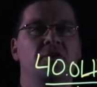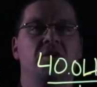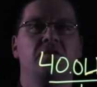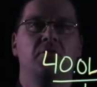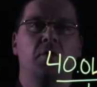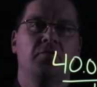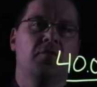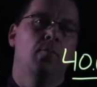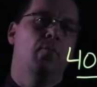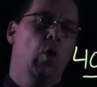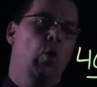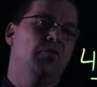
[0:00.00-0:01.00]
to convert
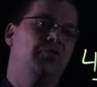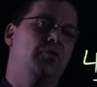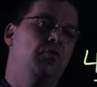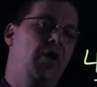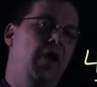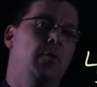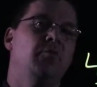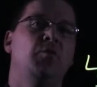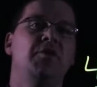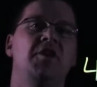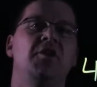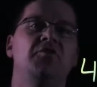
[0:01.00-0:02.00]
from moles to grams,
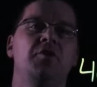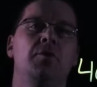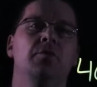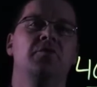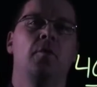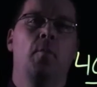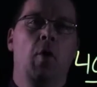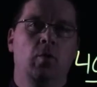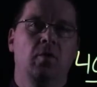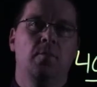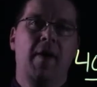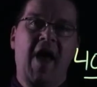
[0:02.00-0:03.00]
we need to use the
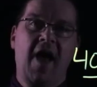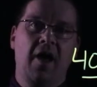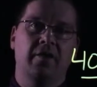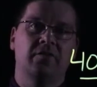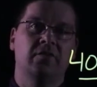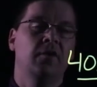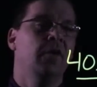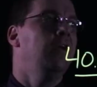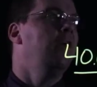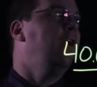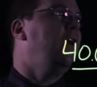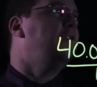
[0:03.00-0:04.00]
molar mass.
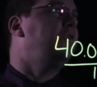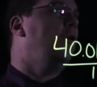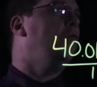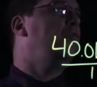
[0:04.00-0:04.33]
And so